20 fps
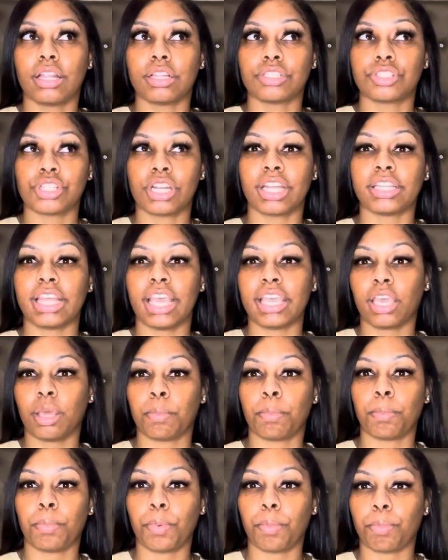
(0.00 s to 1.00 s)
so that they
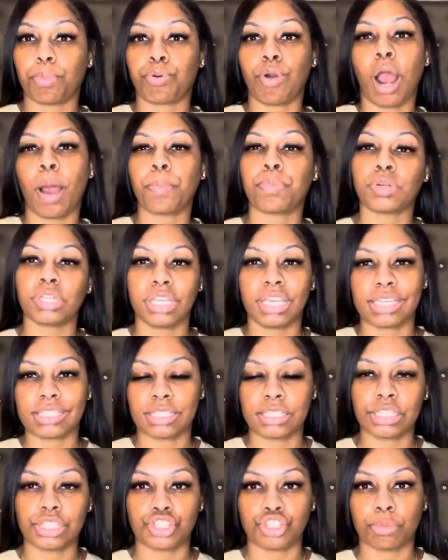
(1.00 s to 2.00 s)
can properly
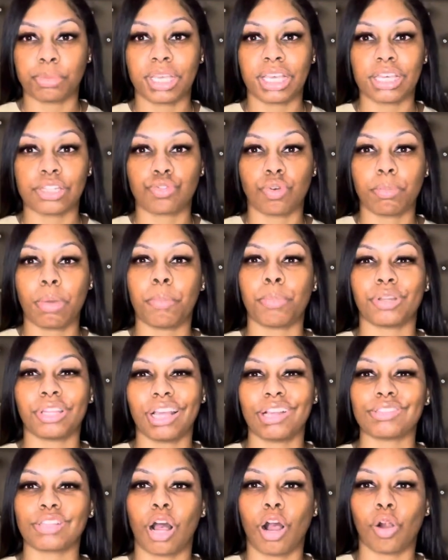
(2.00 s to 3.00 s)
assist you. Because remember,
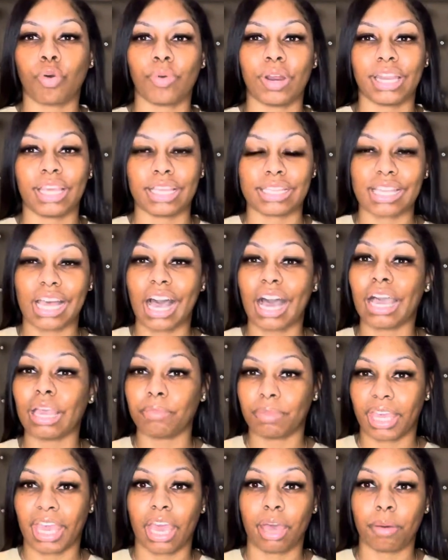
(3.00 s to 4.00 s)
there's already a
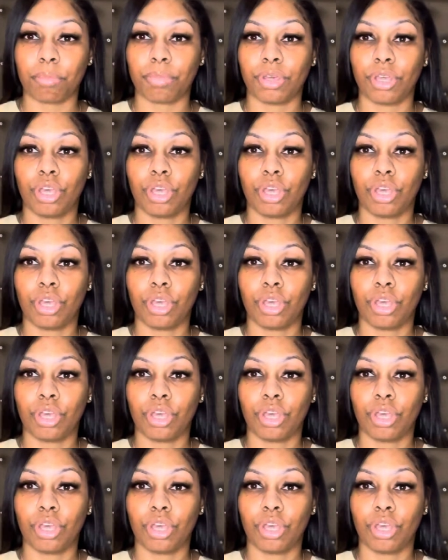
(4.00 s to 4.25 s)
time gap.